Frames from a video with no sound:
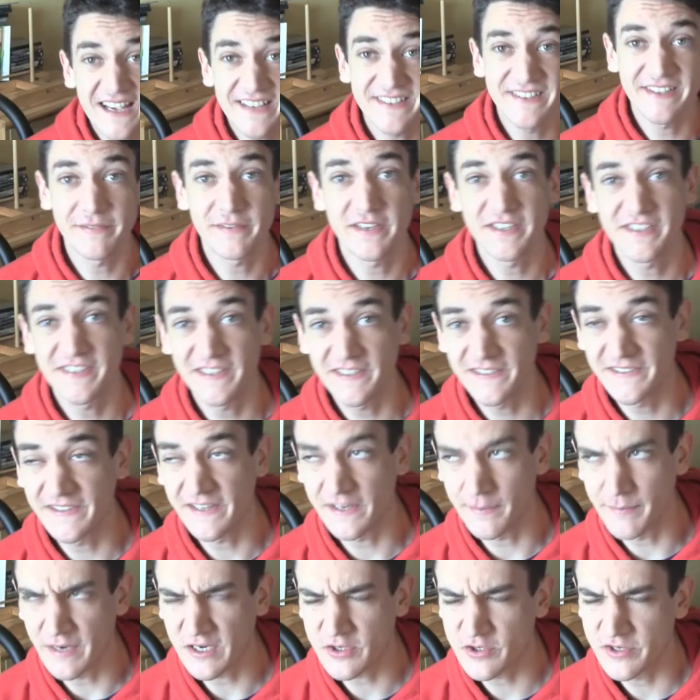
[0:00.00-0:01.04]
Yes, I've decided
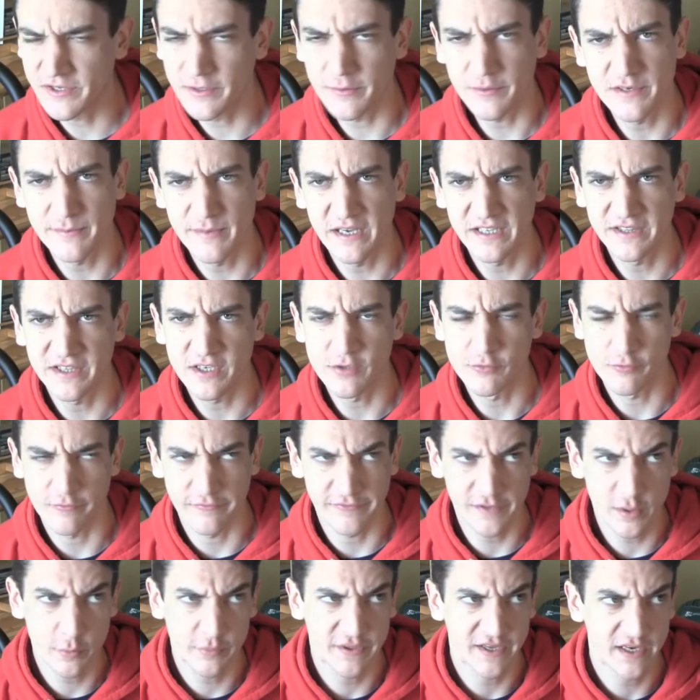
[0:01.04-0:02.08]
that I'm actually going to make these
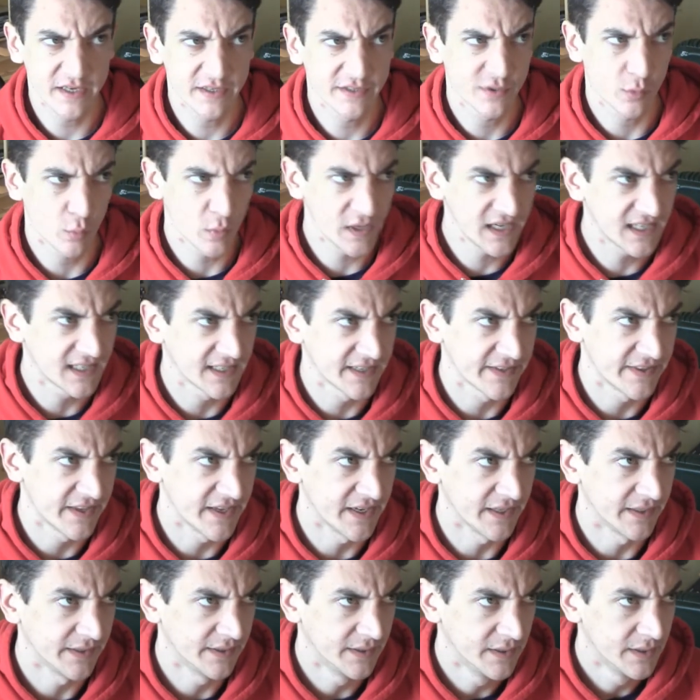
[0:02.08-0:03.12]
review things a weekly
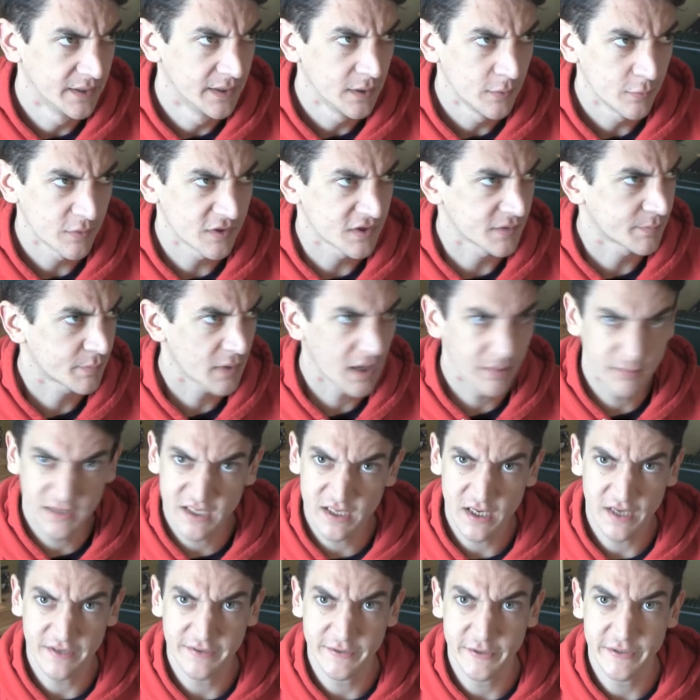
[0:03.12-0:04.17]
thing. Which is probably
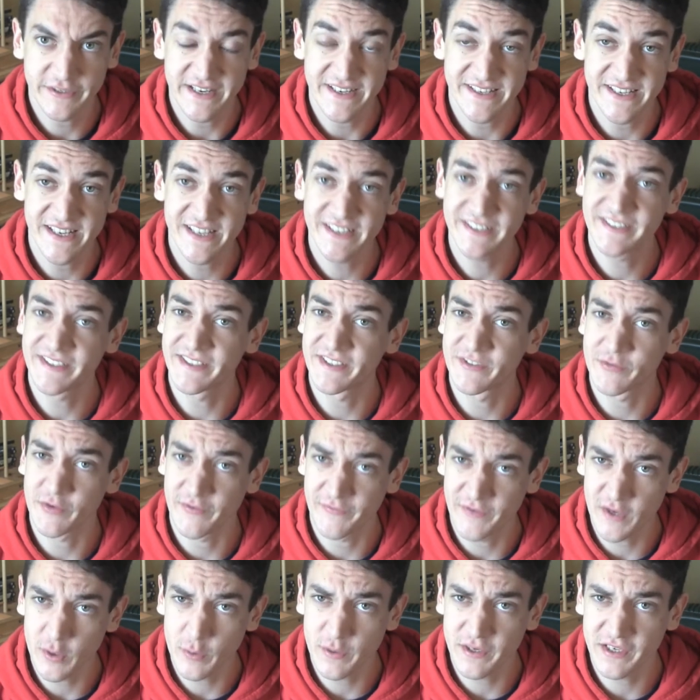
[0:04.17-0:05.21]
not a good idea, since
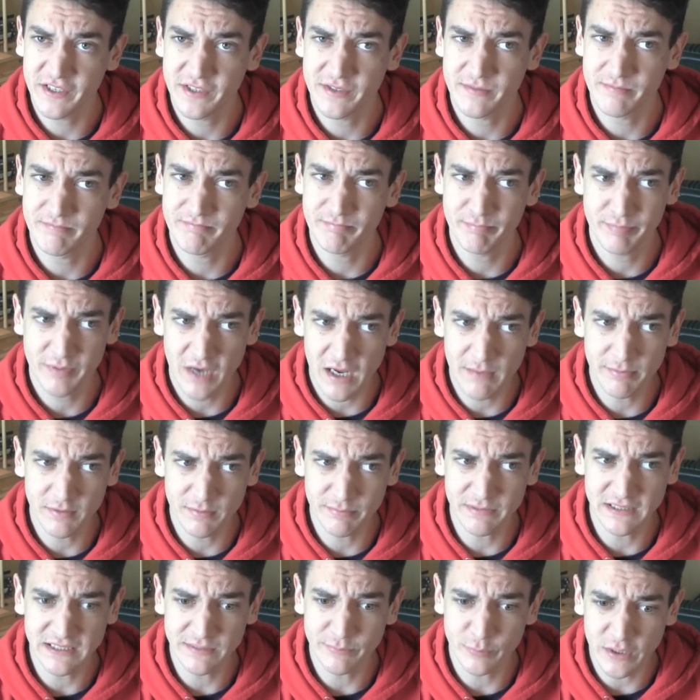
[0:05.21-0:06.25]
reviewing is
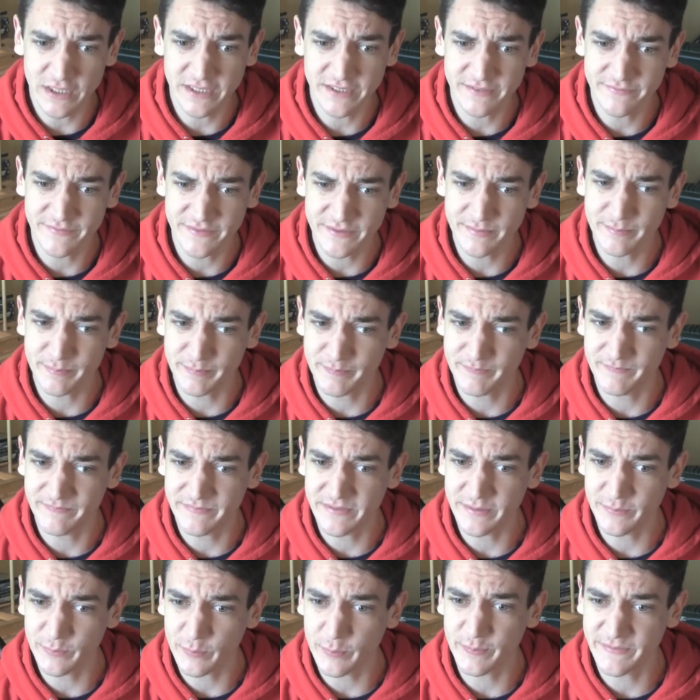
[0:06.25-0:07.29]
probably one of the
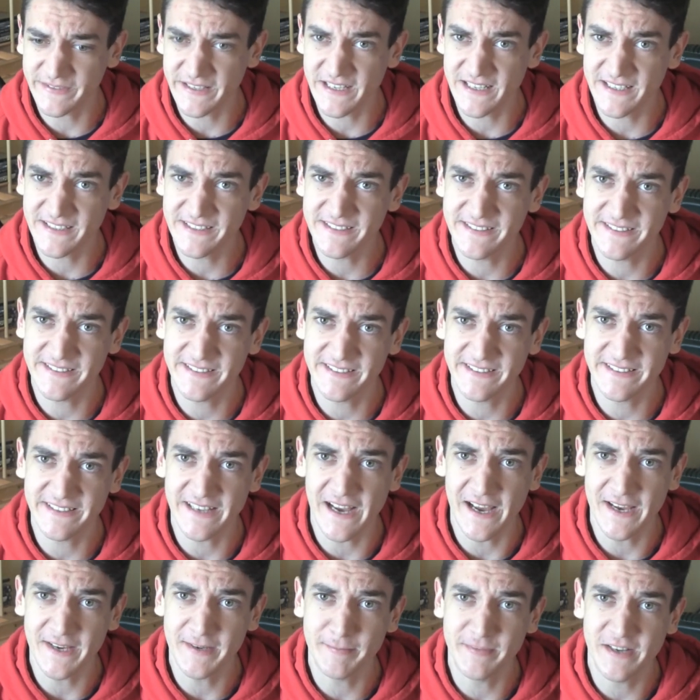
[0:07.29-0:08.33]
things that
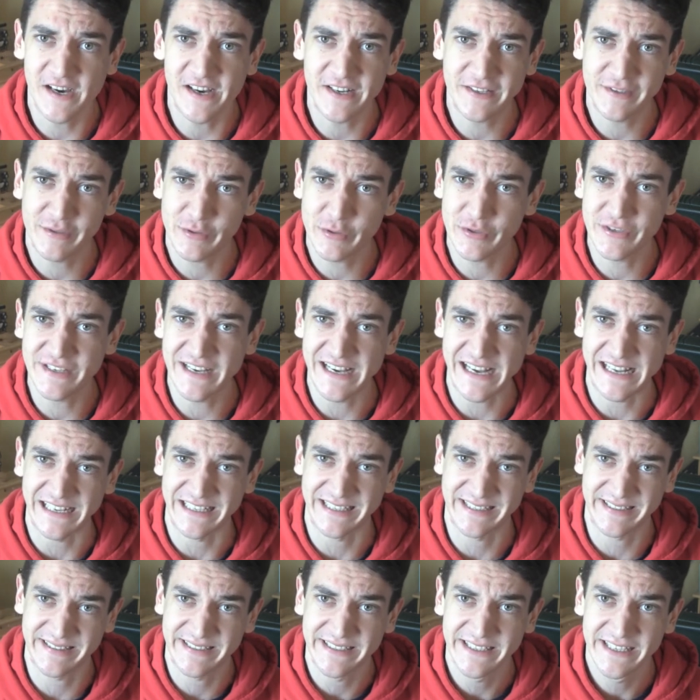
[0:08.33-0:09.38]
I am not good
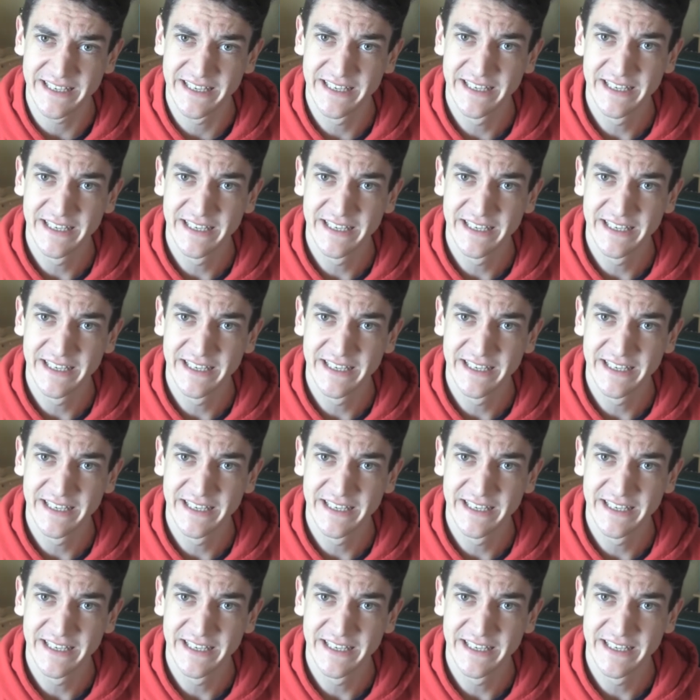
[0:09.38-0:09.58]
at.